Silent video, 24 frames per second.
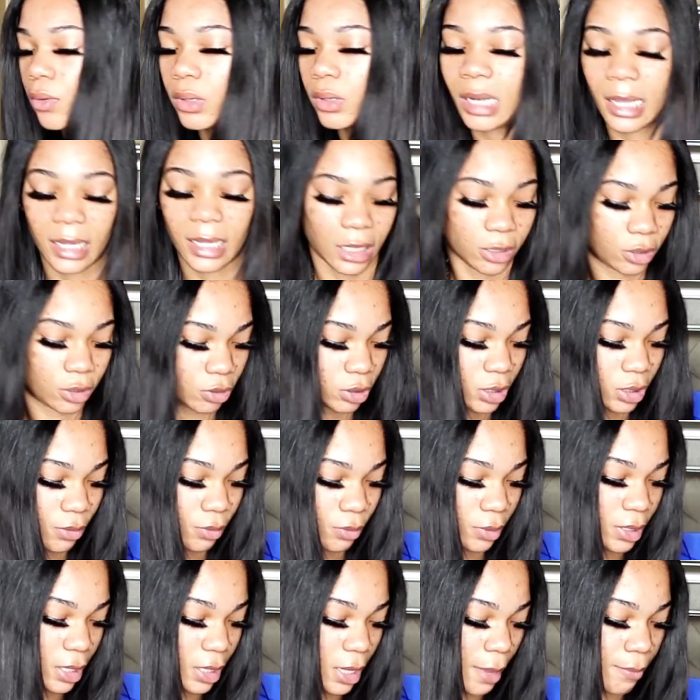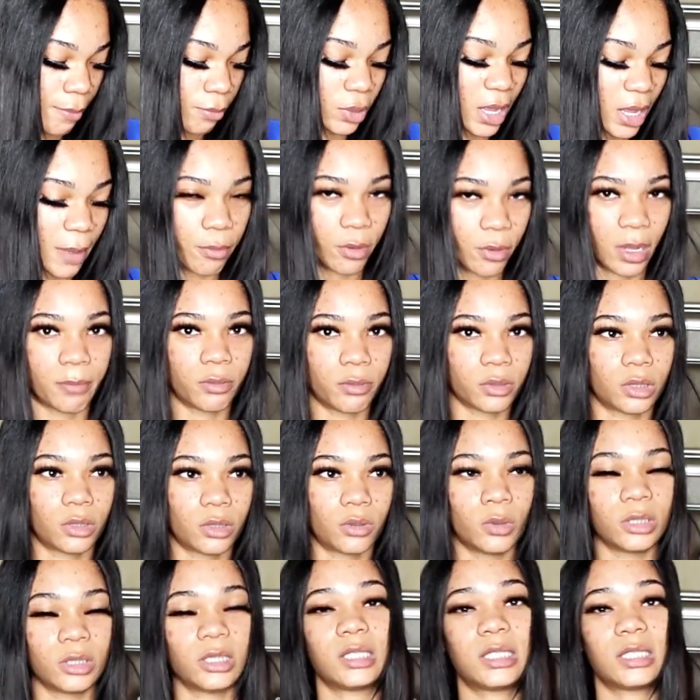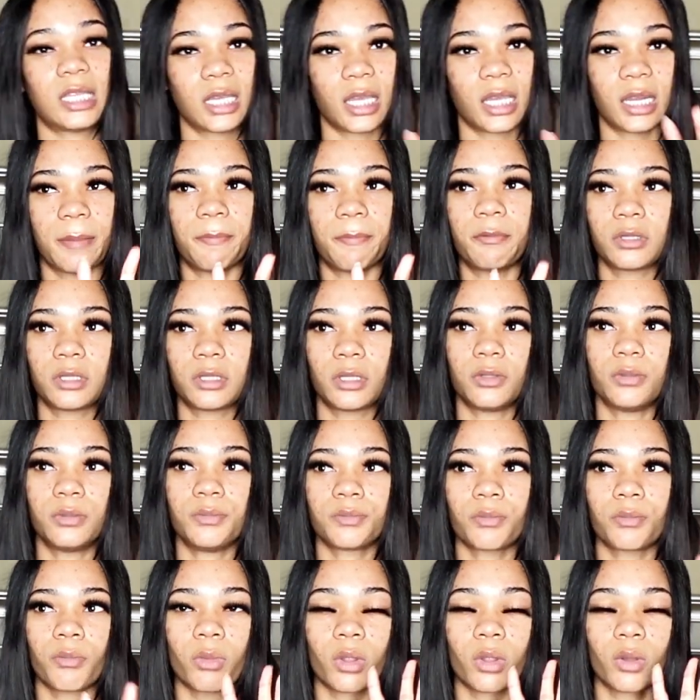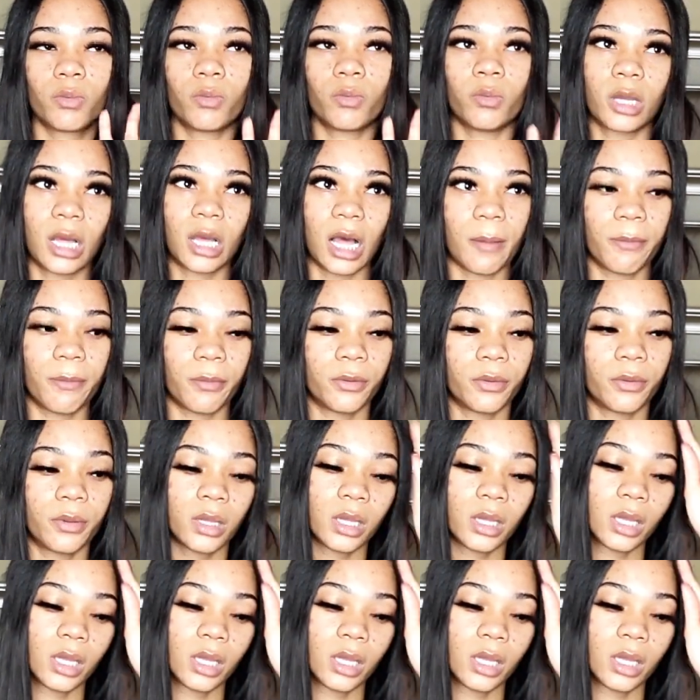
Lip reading: like I told y'all with the Capo episode, with the second episode with Capo,